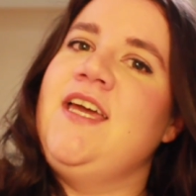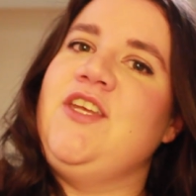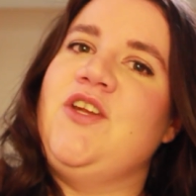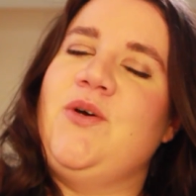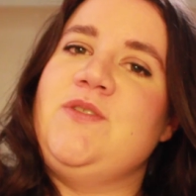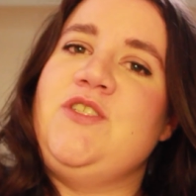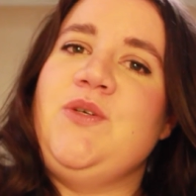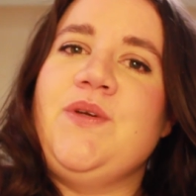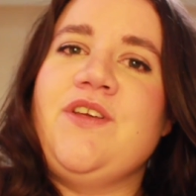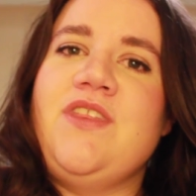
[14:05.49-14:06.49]
You do
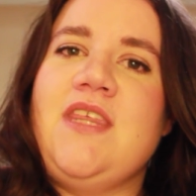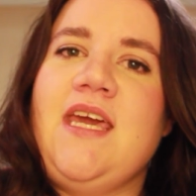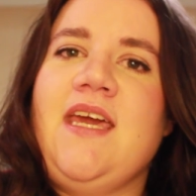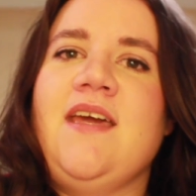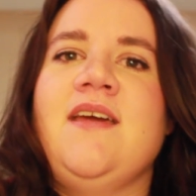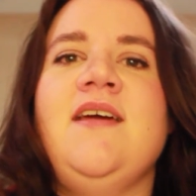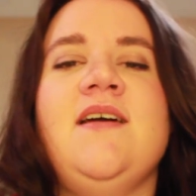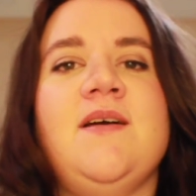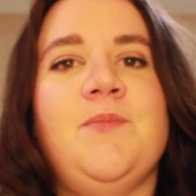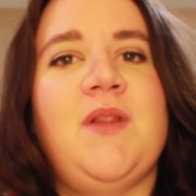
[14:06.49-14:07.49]
your thing,
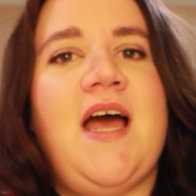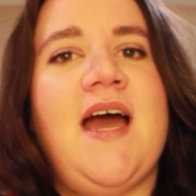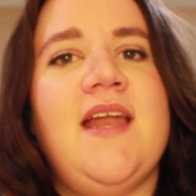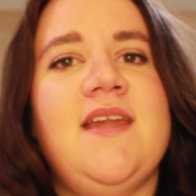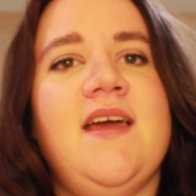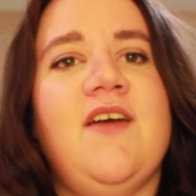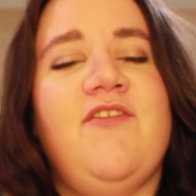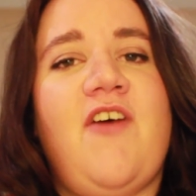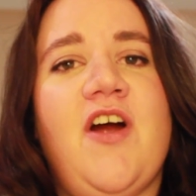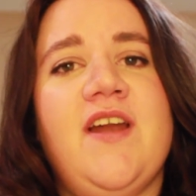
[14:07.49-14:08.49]
plan
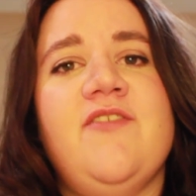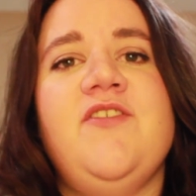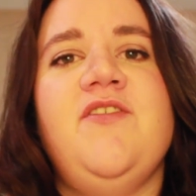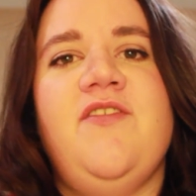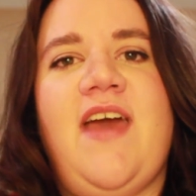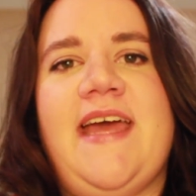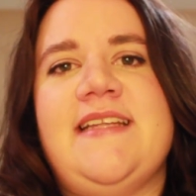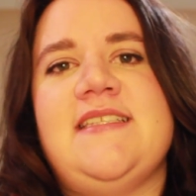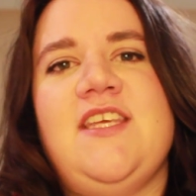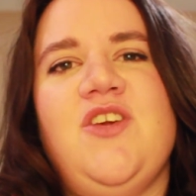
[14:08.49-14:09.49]
far enough in
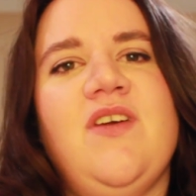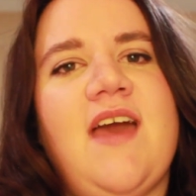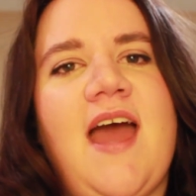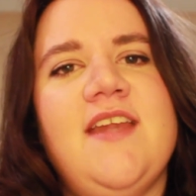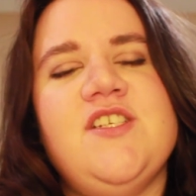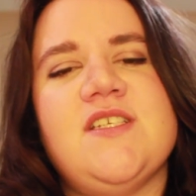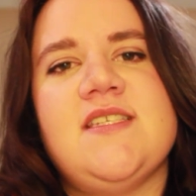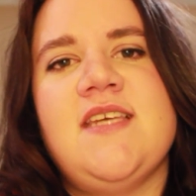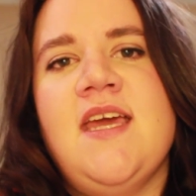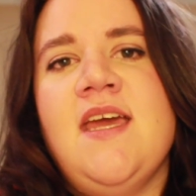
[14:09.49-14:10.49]
advance that you can kind of
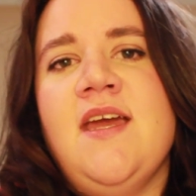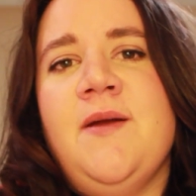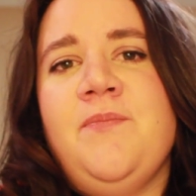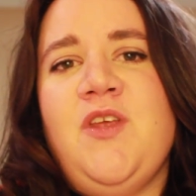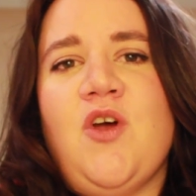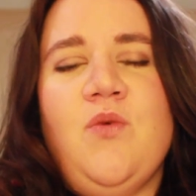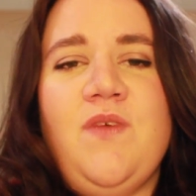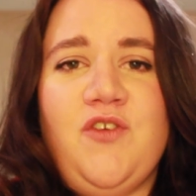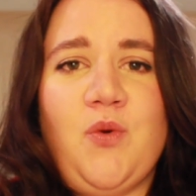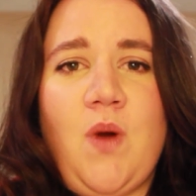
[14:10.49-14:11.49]
just, you know,
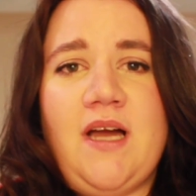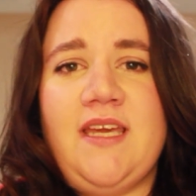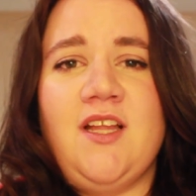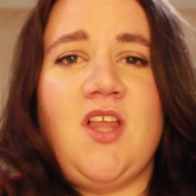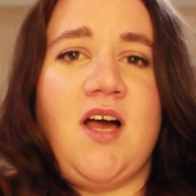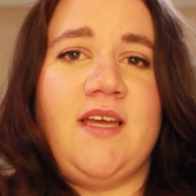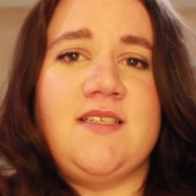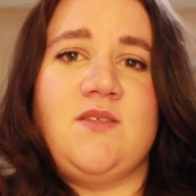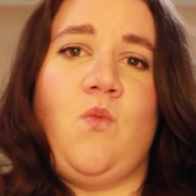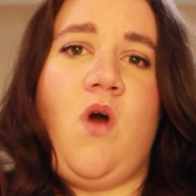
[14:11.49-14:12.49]
if you're walking along
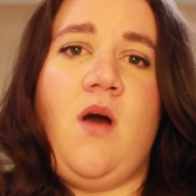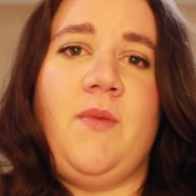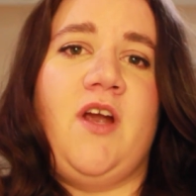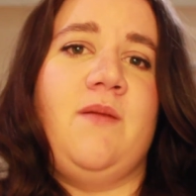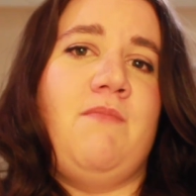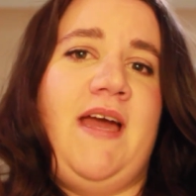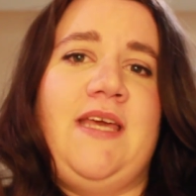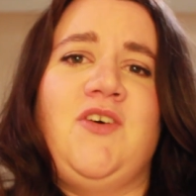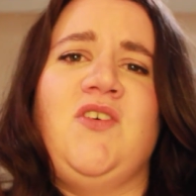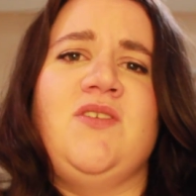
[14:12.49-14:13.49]
in Walmart,
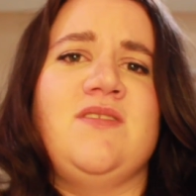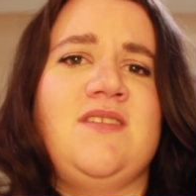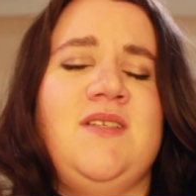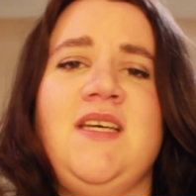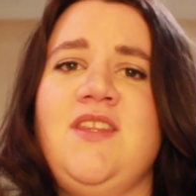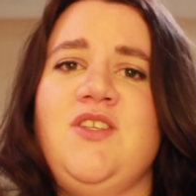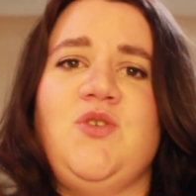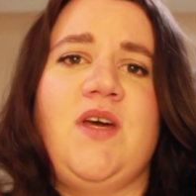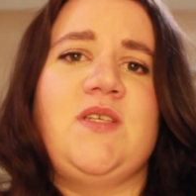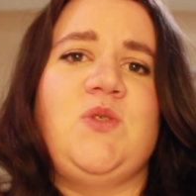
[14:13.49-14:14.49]
Michael's, the
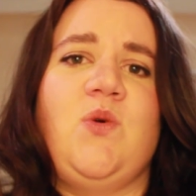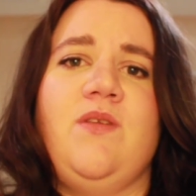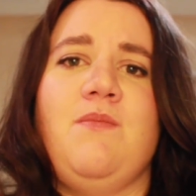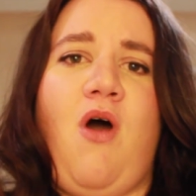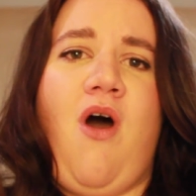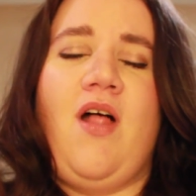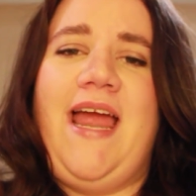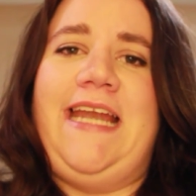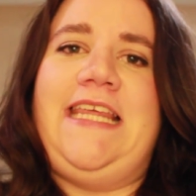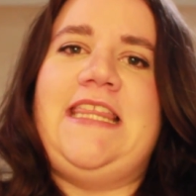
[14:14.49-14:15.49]
drugstore, the
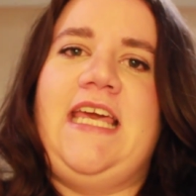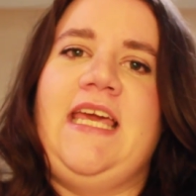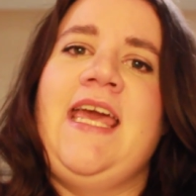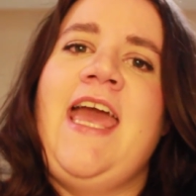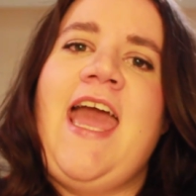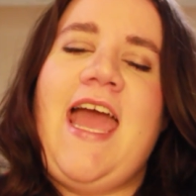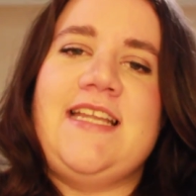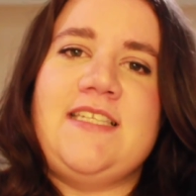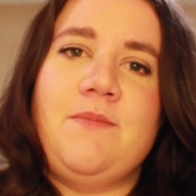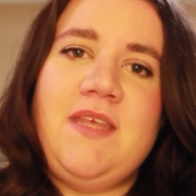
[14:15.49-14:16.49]
mall, anything,
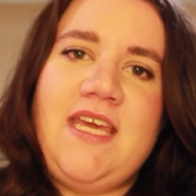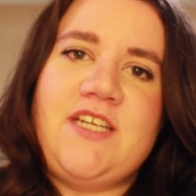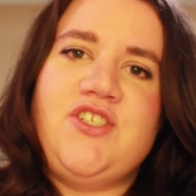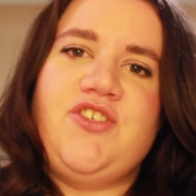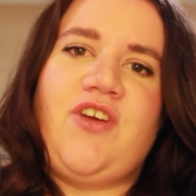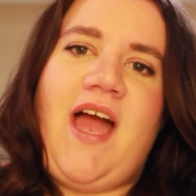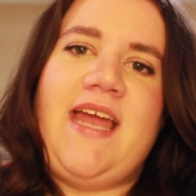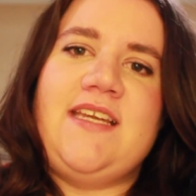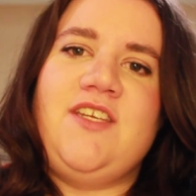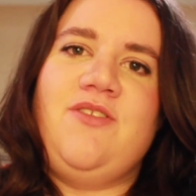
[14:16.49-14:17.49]
and something catches your
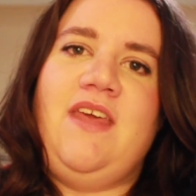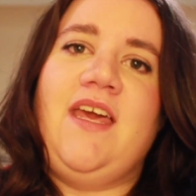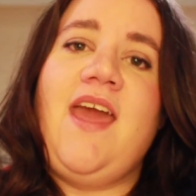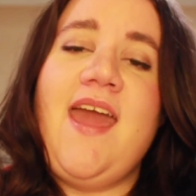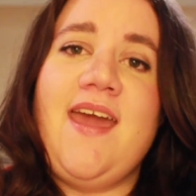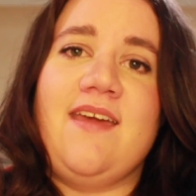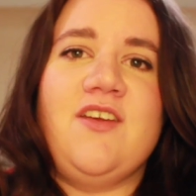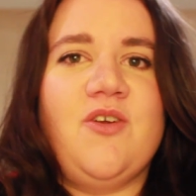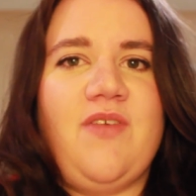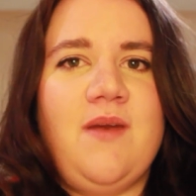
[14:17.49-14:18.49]
eye and you think, hey,
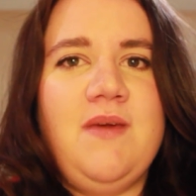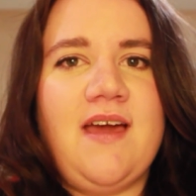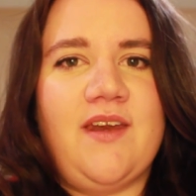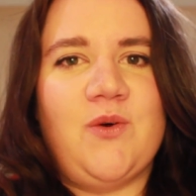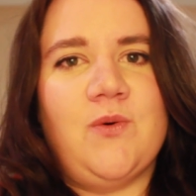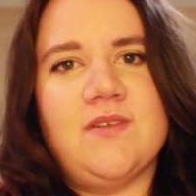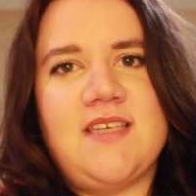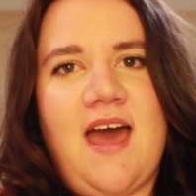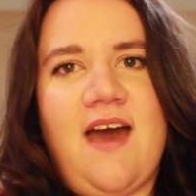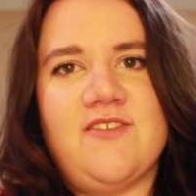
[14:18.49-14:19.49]
you know, that'd be kind of cool
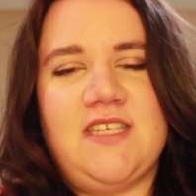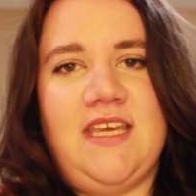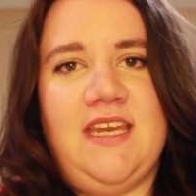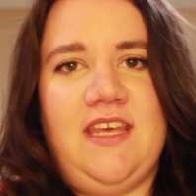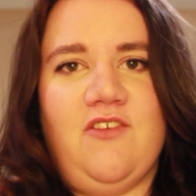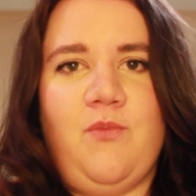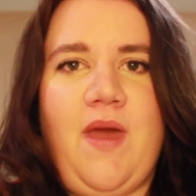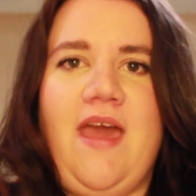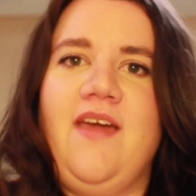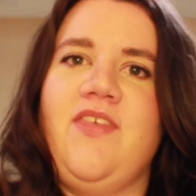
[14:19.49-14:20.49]
to have in a gift
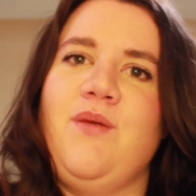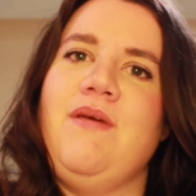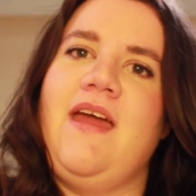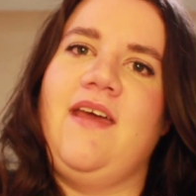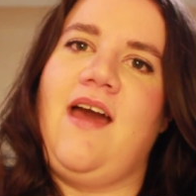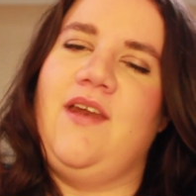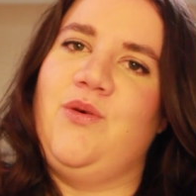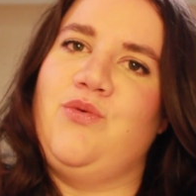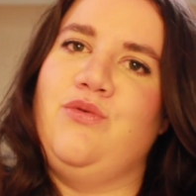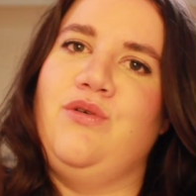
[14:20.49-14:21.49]
bag, that'd be kind
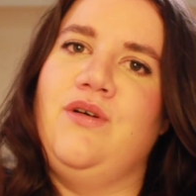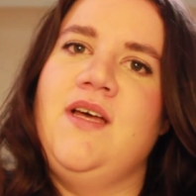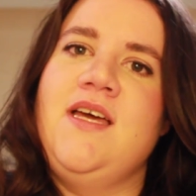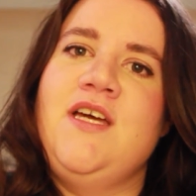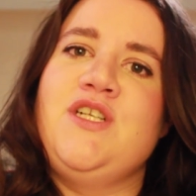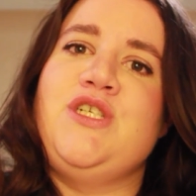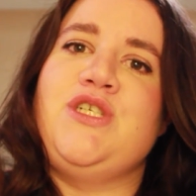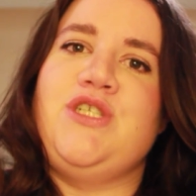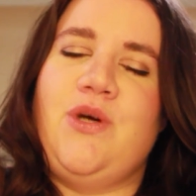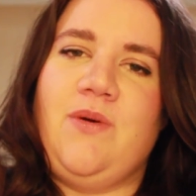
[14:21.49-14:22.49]
of cool to
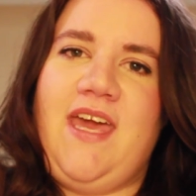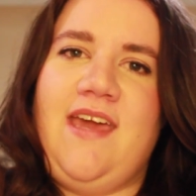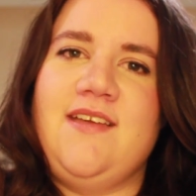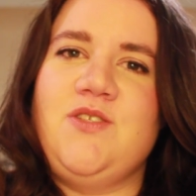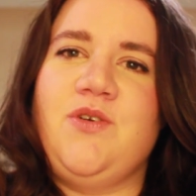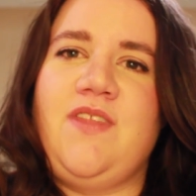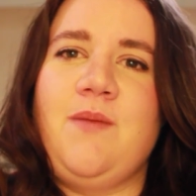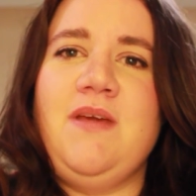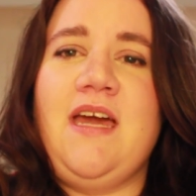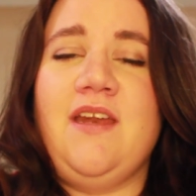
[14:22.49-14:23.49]
showcase, or
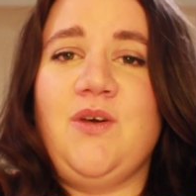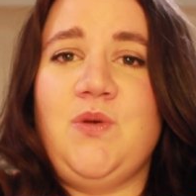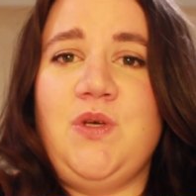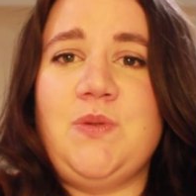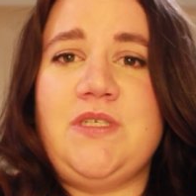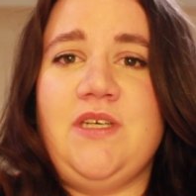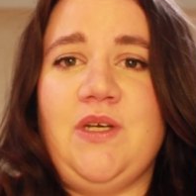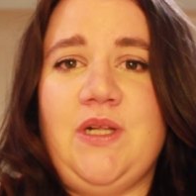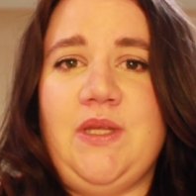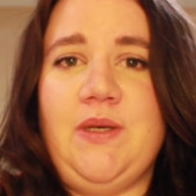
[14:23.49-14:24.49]
that'd be kind of cute to
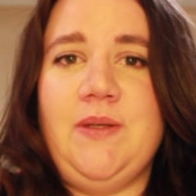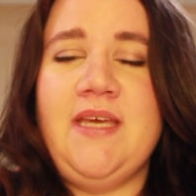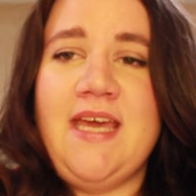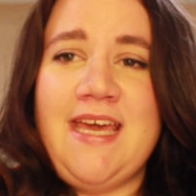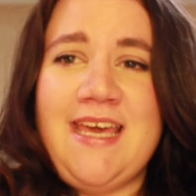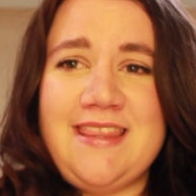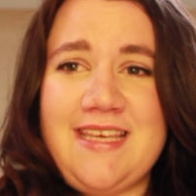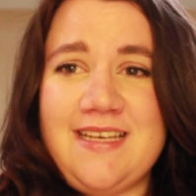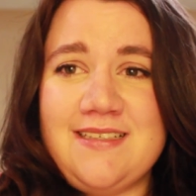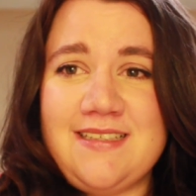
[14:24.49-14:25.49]
include,
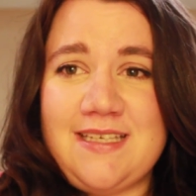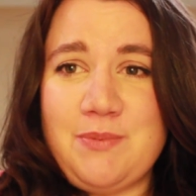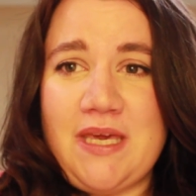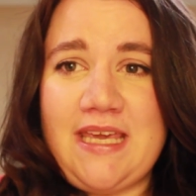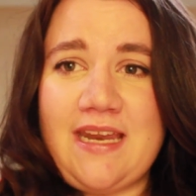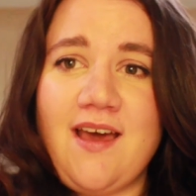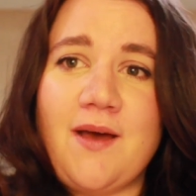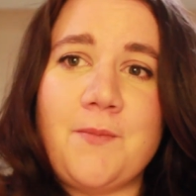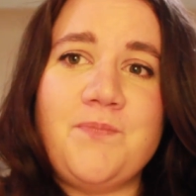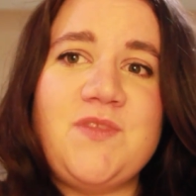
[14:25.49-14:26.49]
then pick it
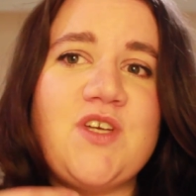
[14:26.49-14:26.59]
up.